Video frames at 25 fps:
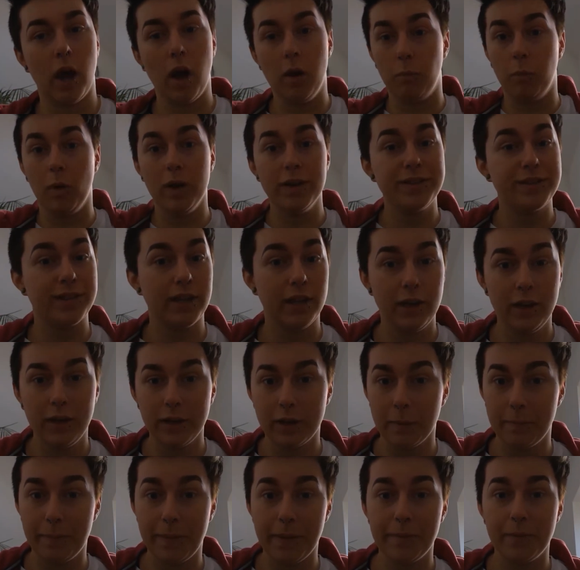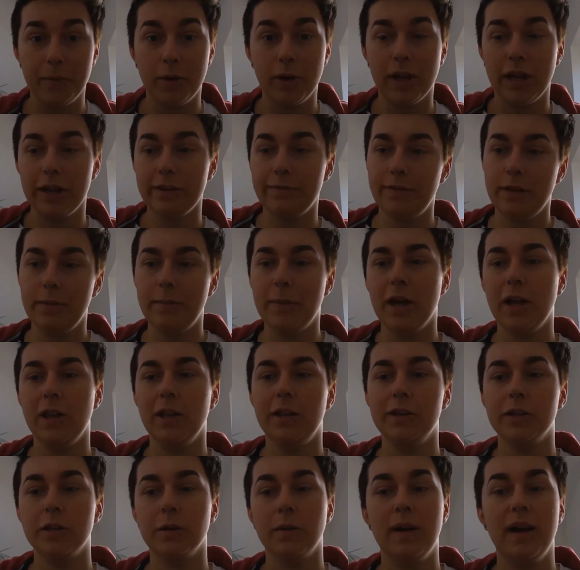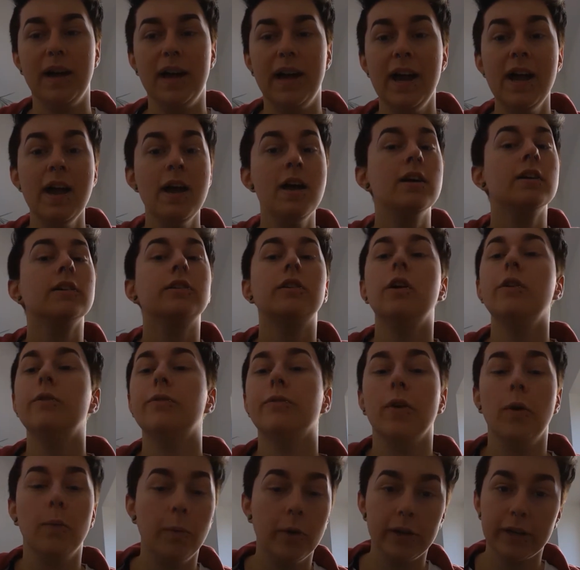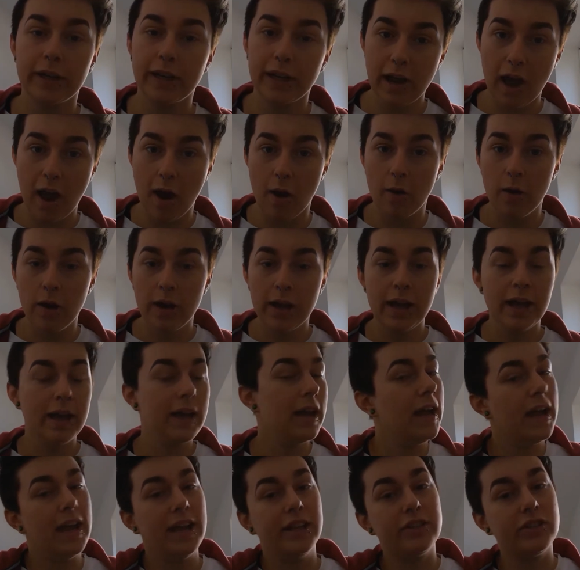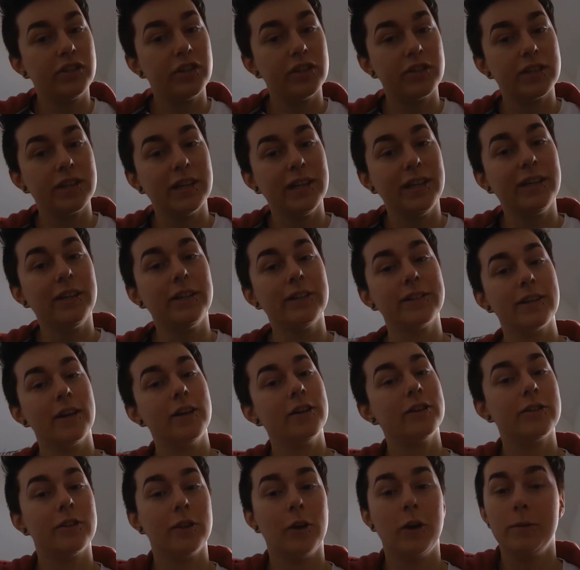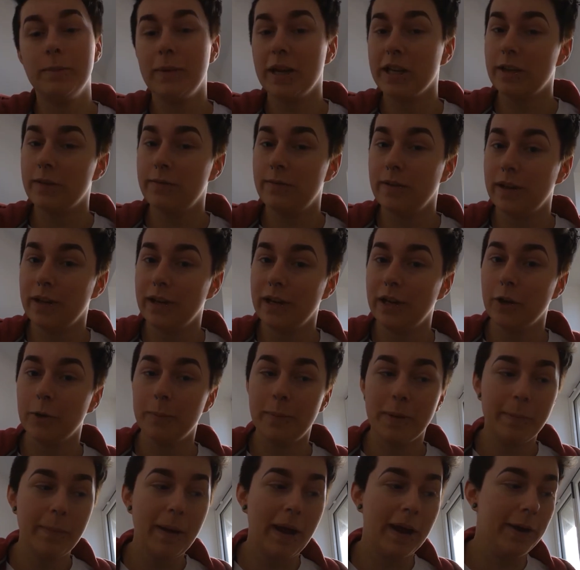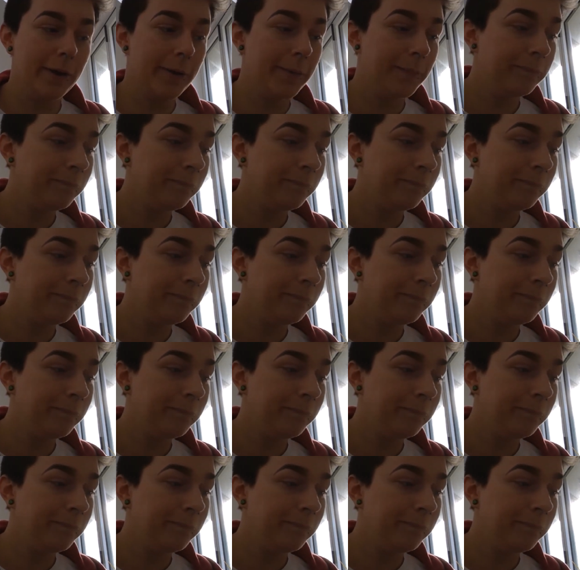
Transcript: ones that look a bit more like female underwear. Go for it, work it out. It's just a little touch that will make you feel a little bit better.